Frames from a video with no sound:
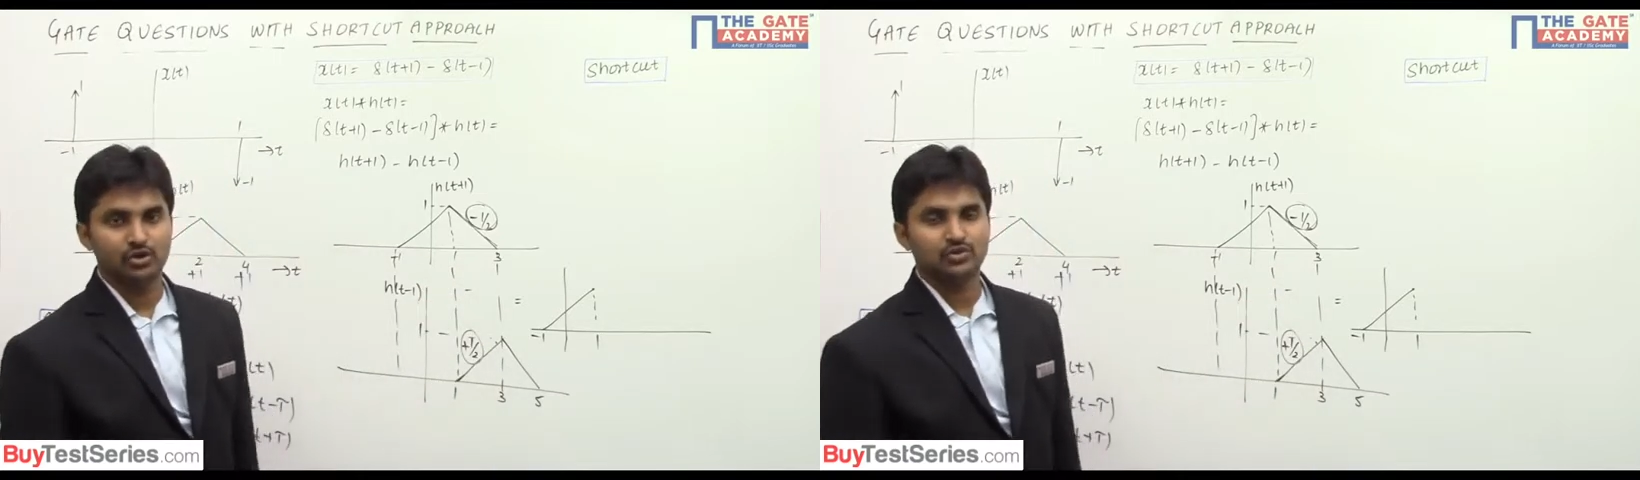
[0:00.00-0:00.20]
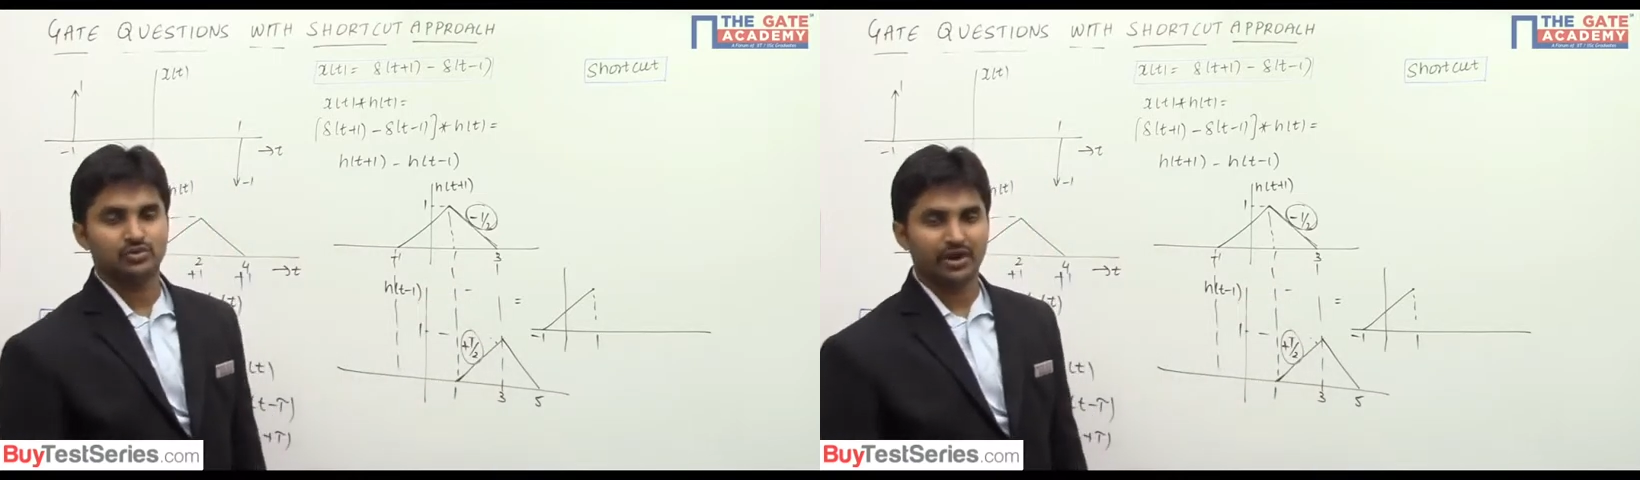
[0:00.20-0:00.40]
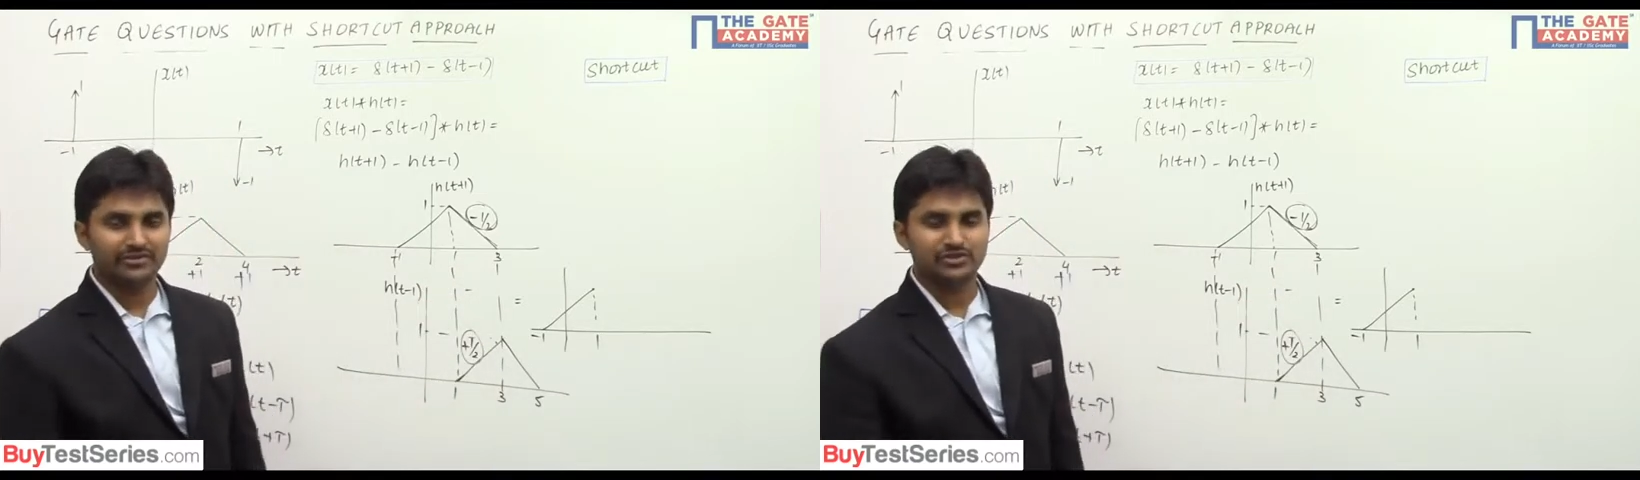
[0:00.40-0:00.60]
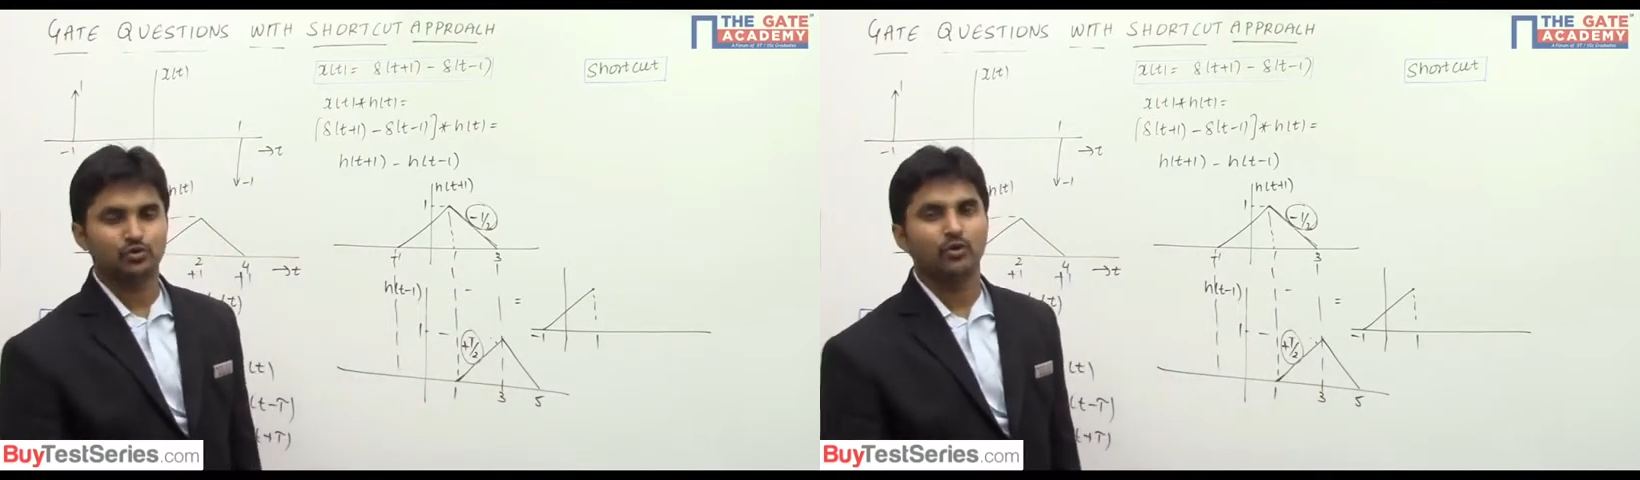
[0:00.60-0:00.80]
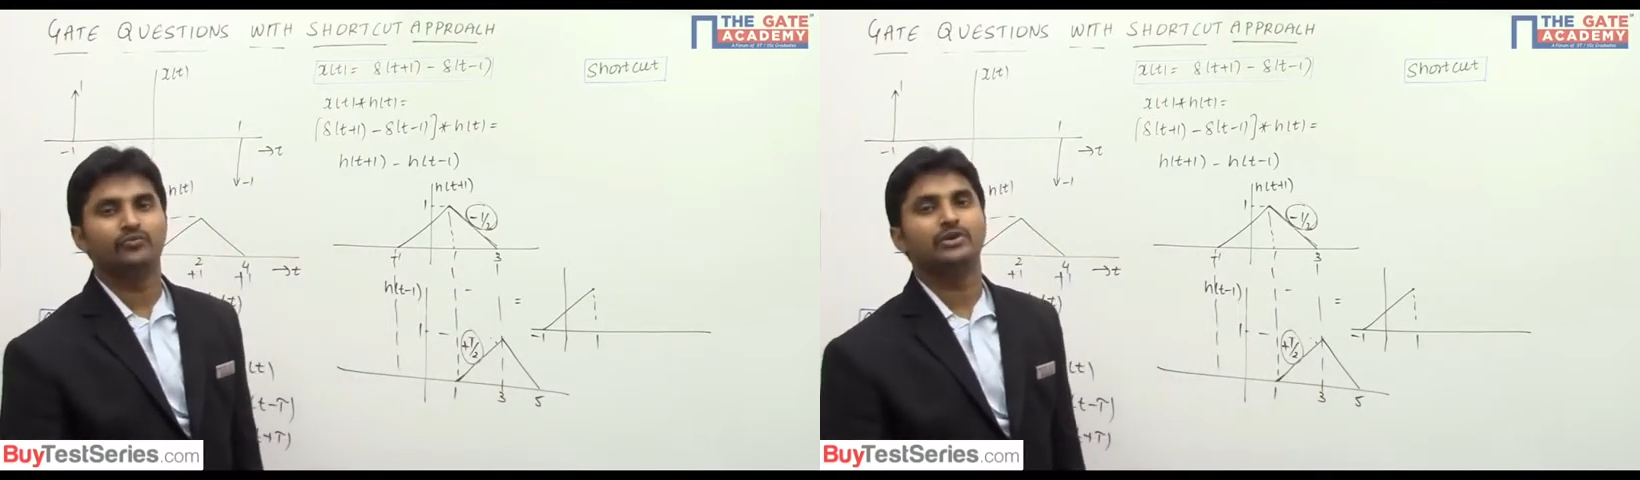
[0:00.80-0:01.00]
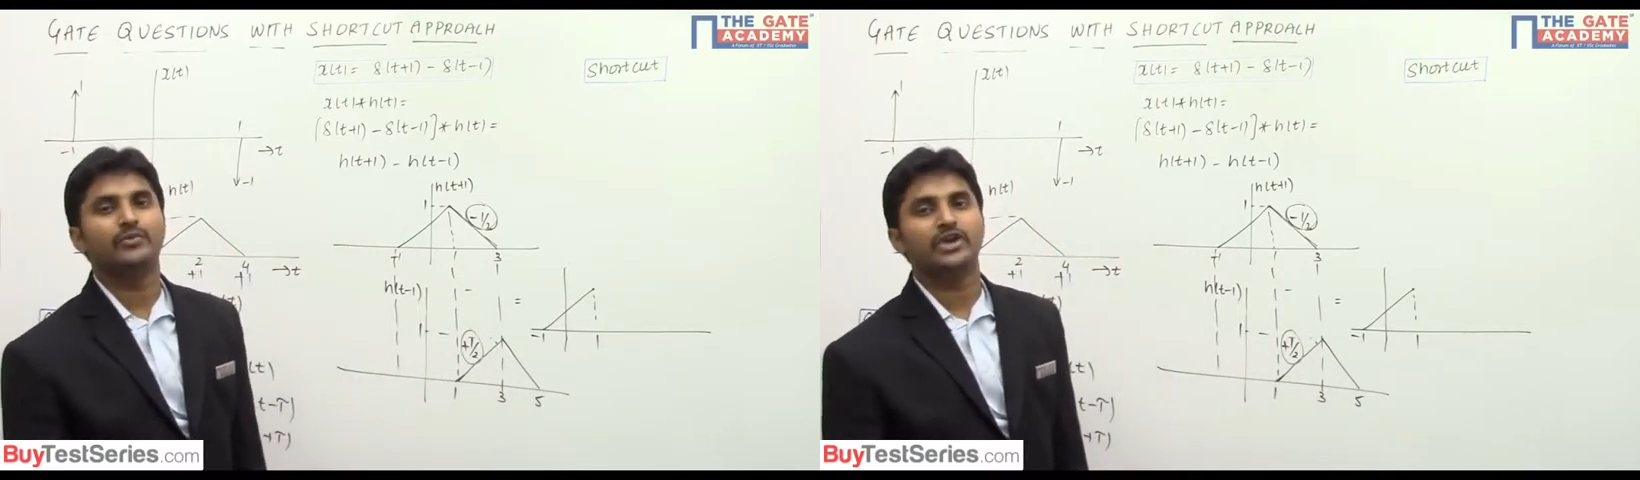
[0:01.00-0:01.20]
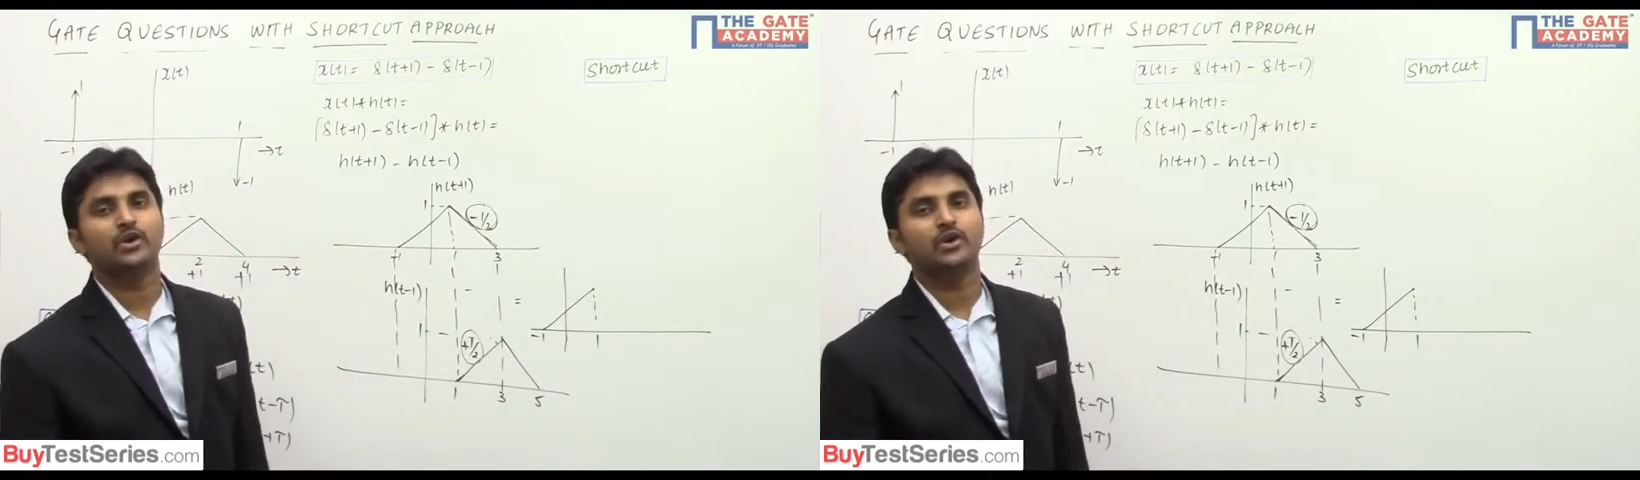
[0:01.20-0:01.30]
So now the slope will be